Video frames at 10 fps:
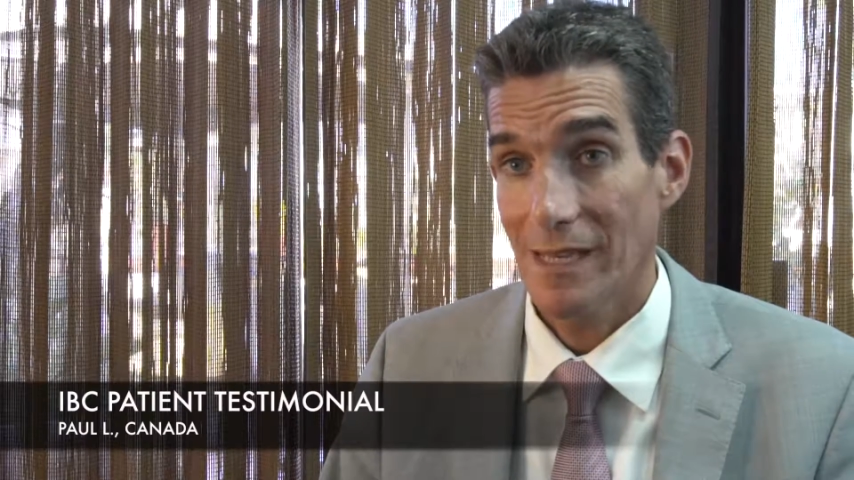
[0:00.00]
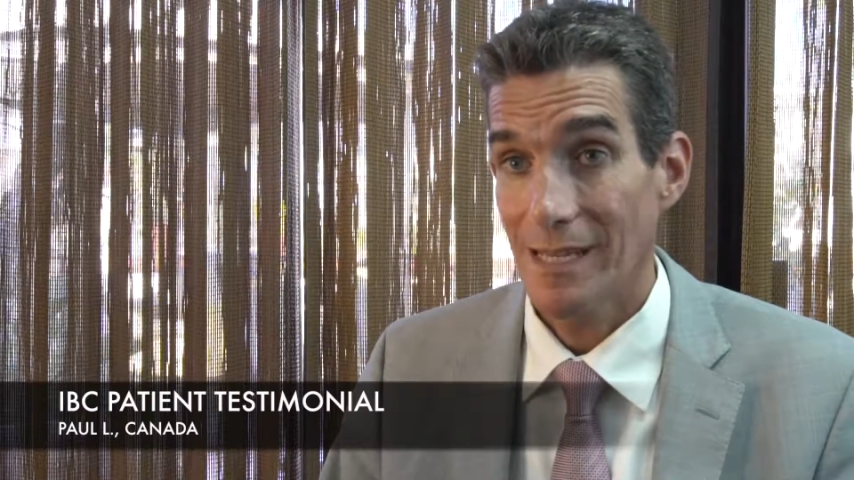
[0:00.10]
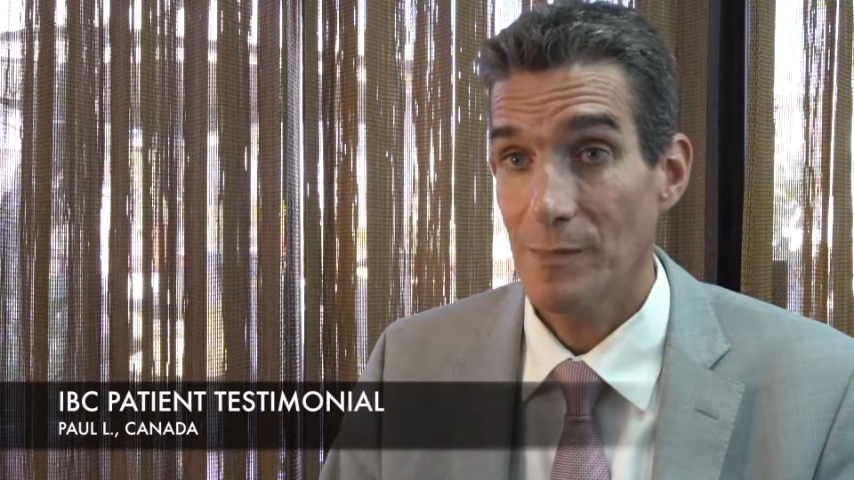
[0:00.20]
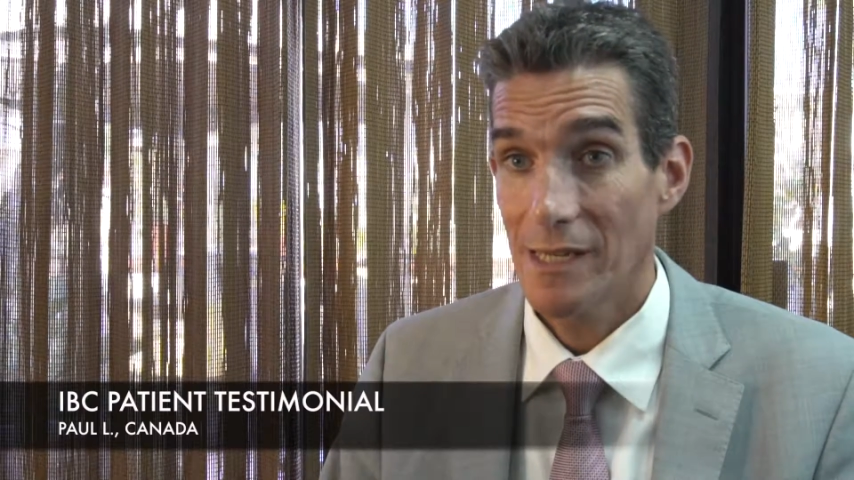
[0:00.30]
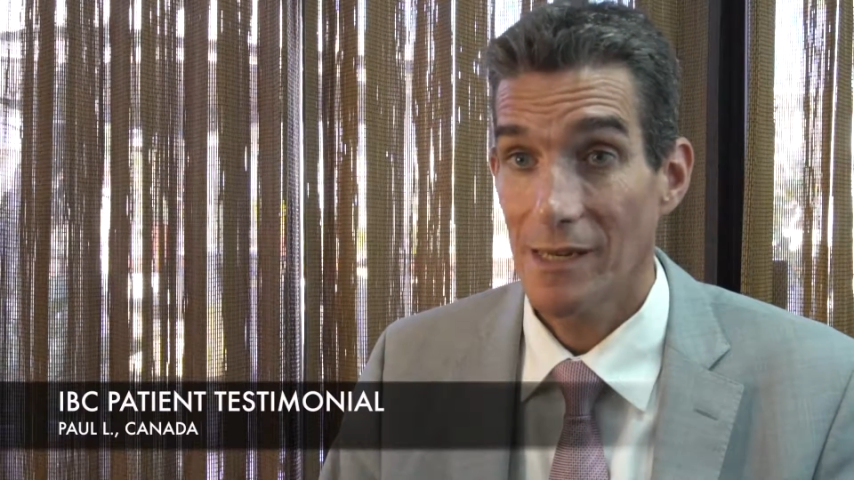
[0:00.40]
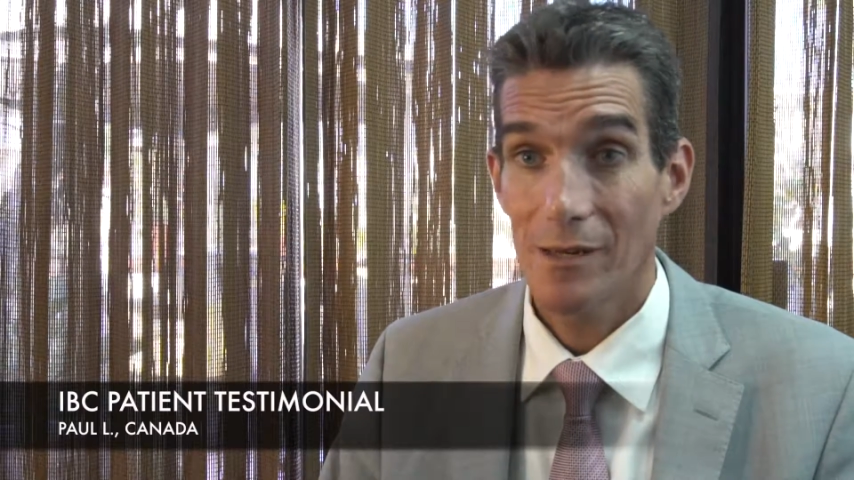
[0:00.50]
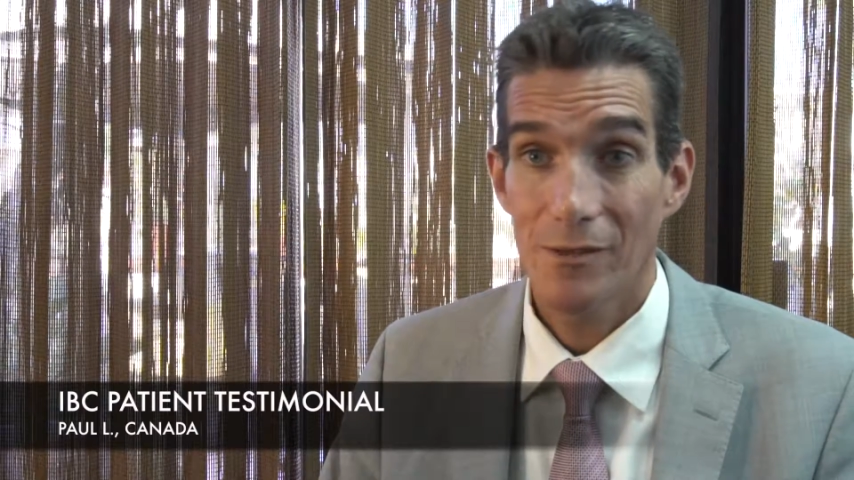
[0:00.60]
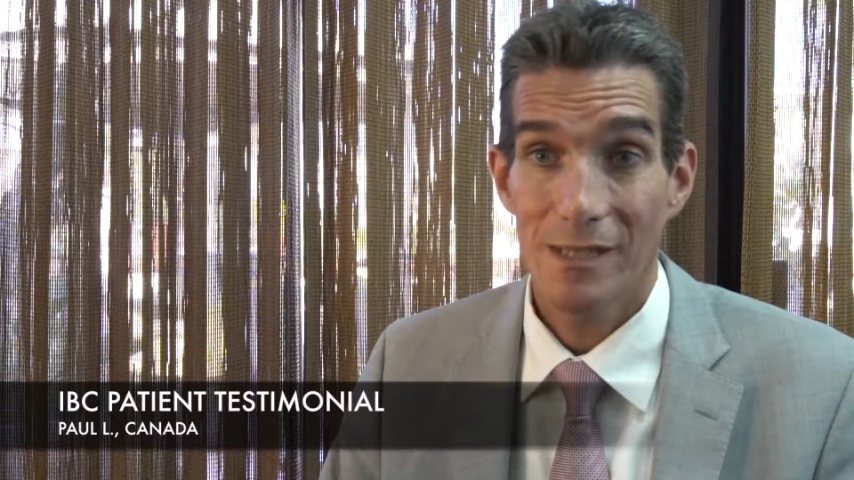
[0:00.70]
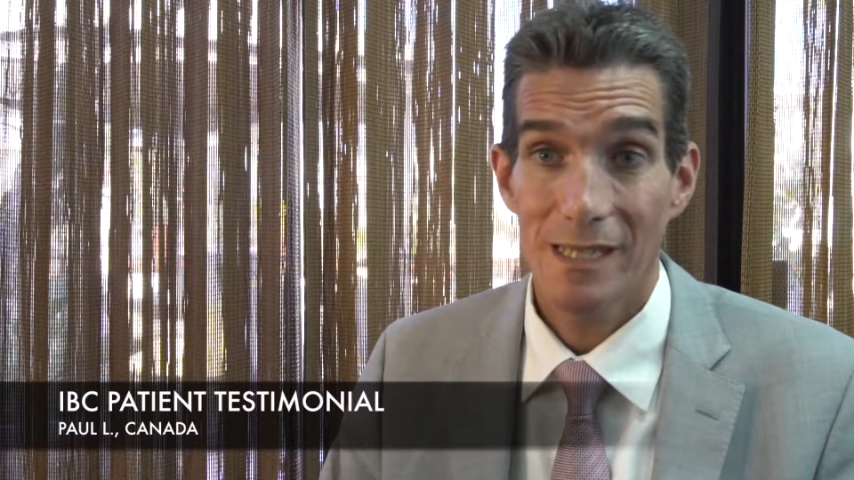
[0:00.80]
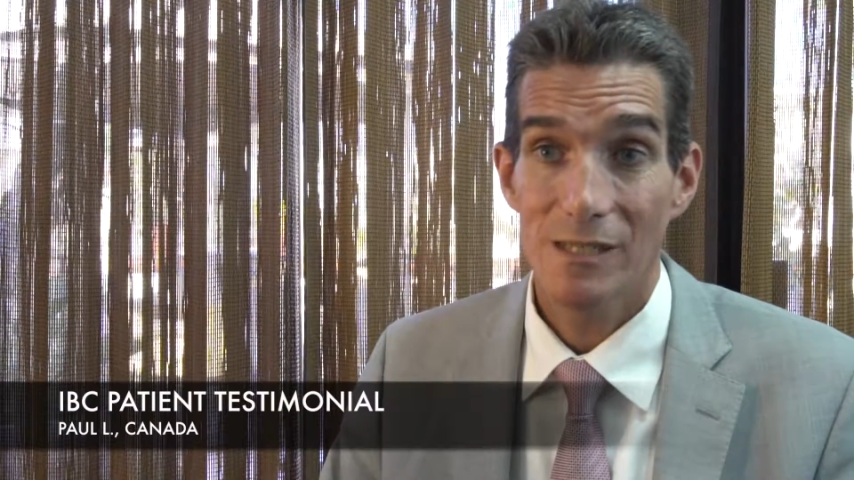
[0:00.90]
I had been at
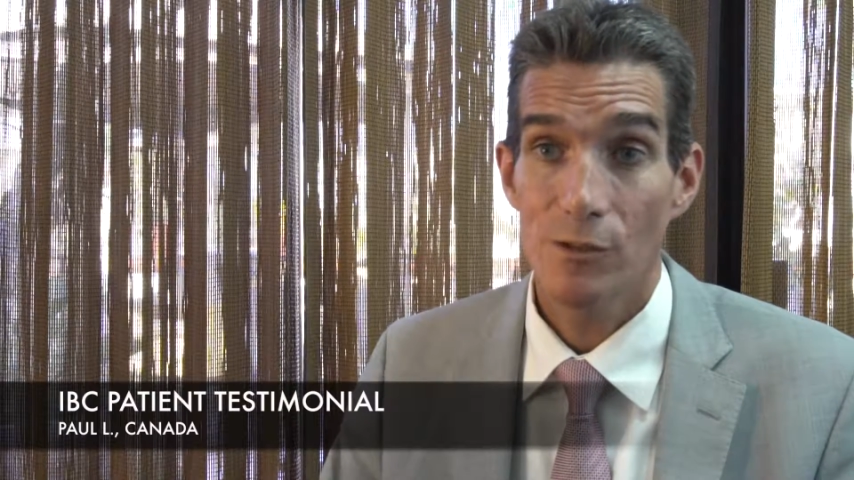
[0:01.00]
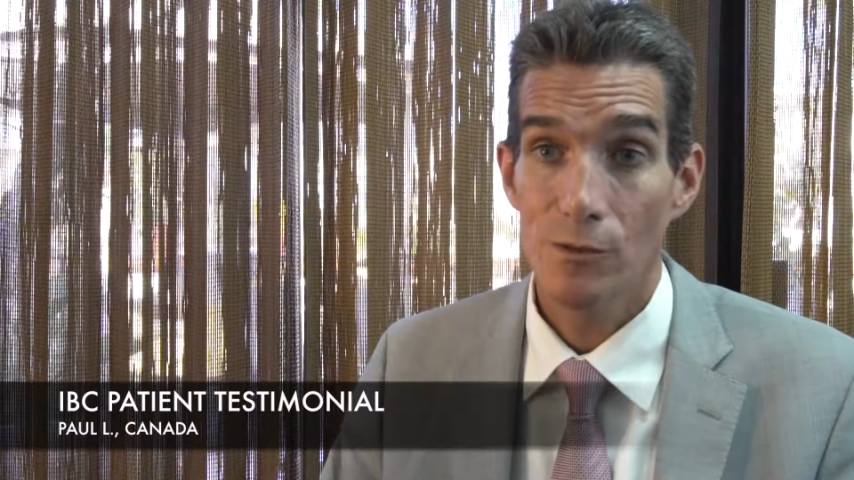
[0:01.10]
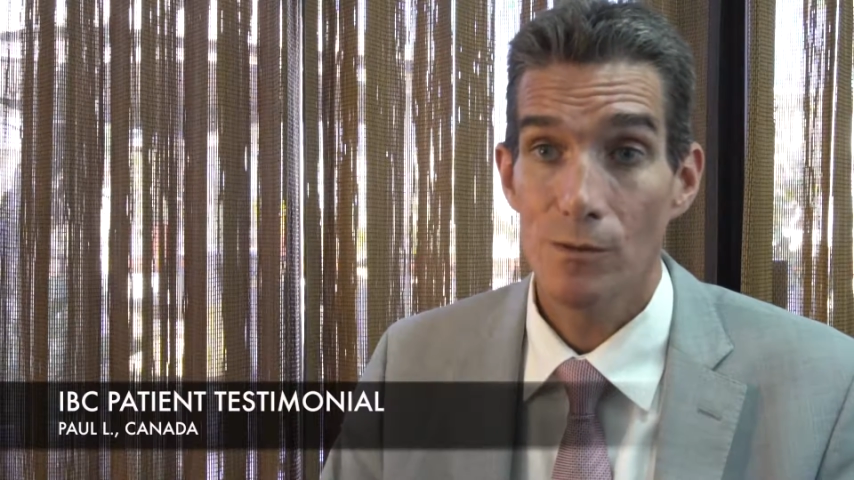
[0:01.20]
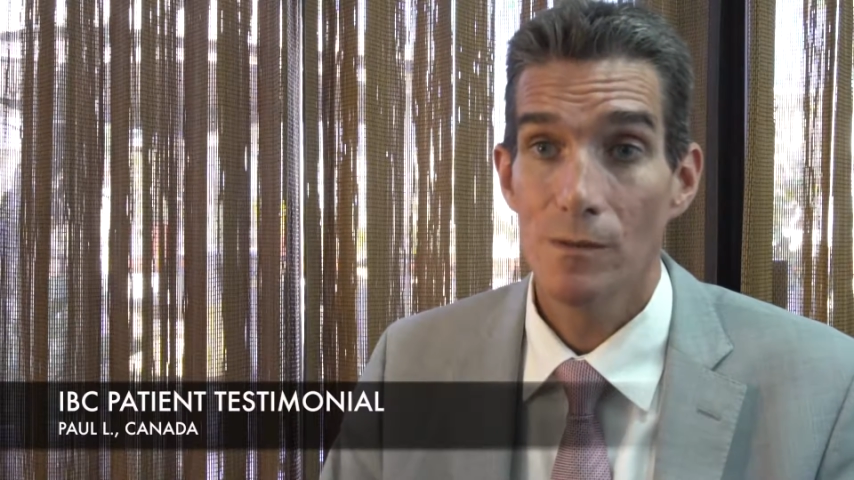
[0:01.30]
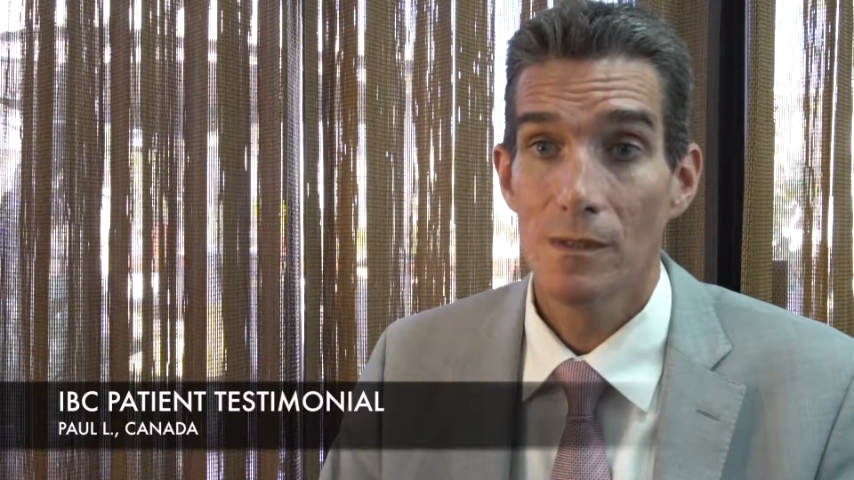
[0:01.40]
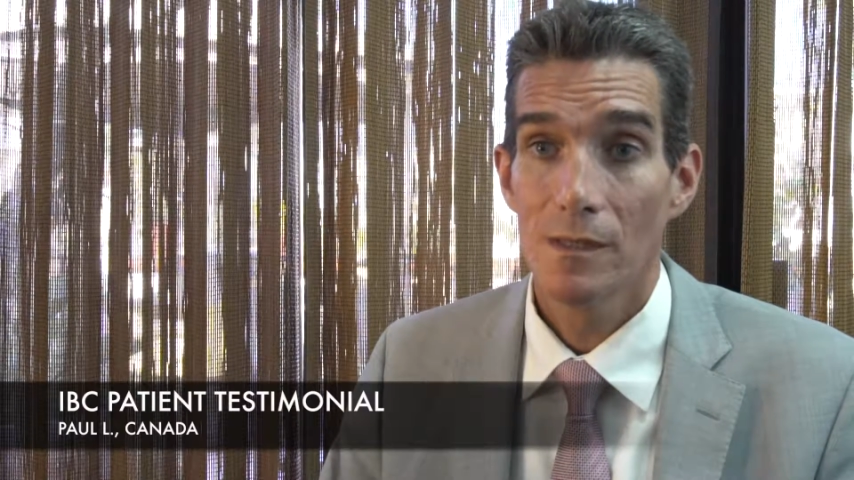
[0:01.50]
182.